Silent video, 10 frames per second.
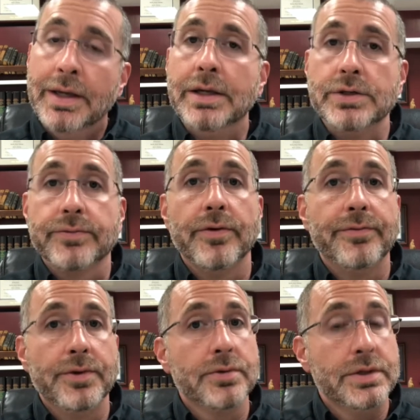is
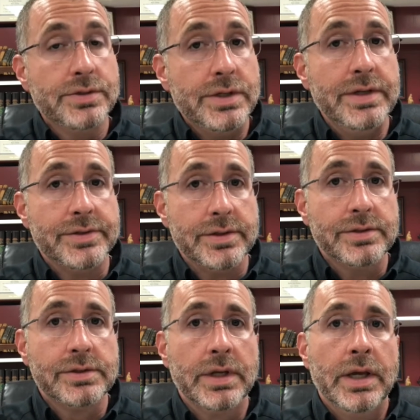fulfilled in
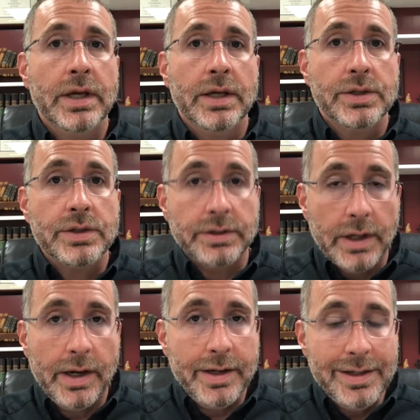Jesus.
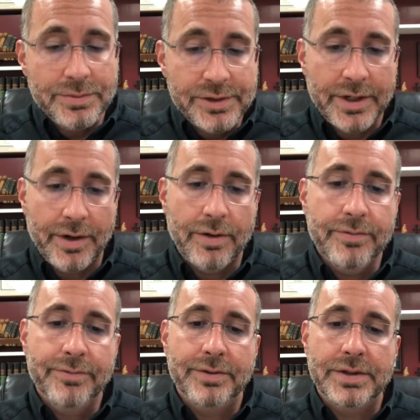God
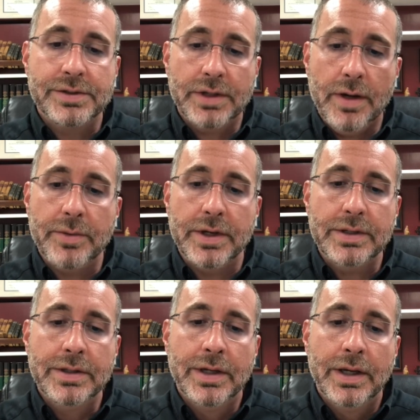Himself is
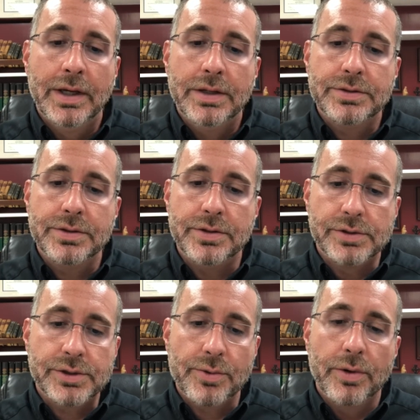coming to
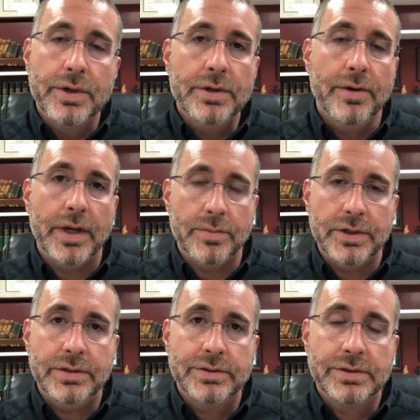destroy your
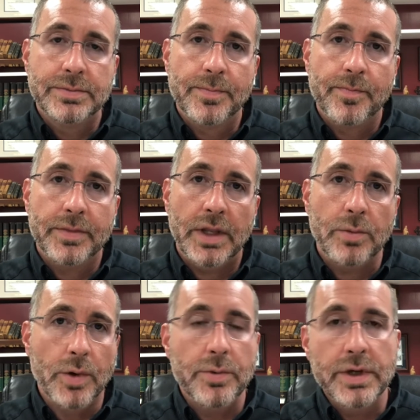enemies. And
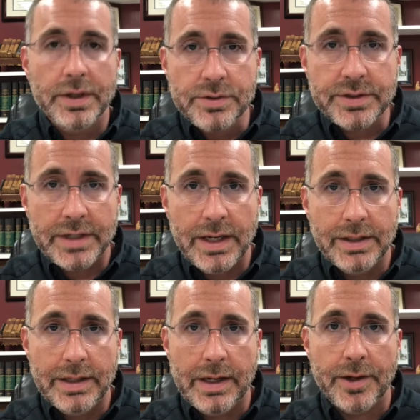what we understand
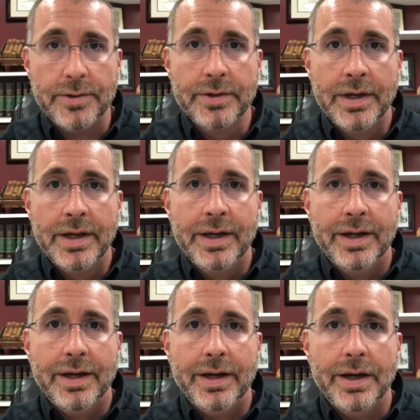now,
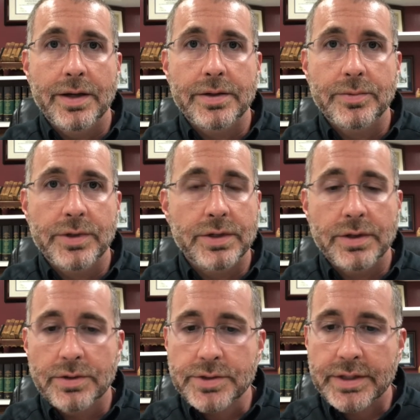uh, we
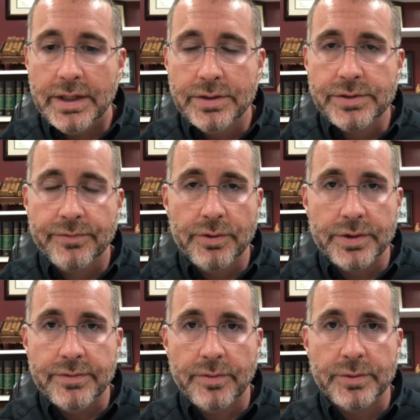understand this
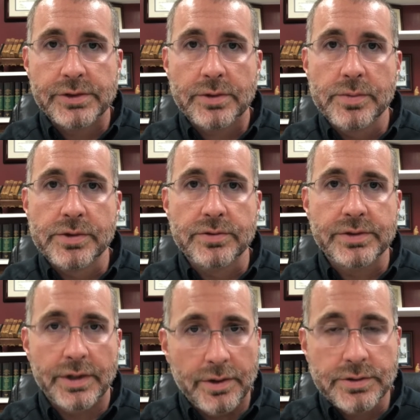fully from the scriptures
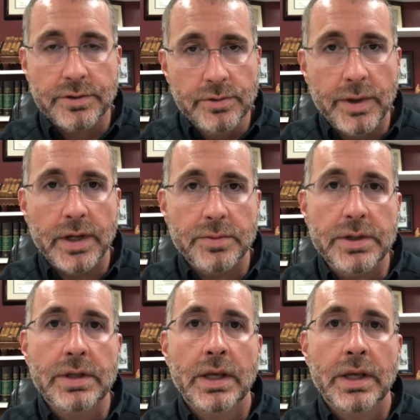that our true enemy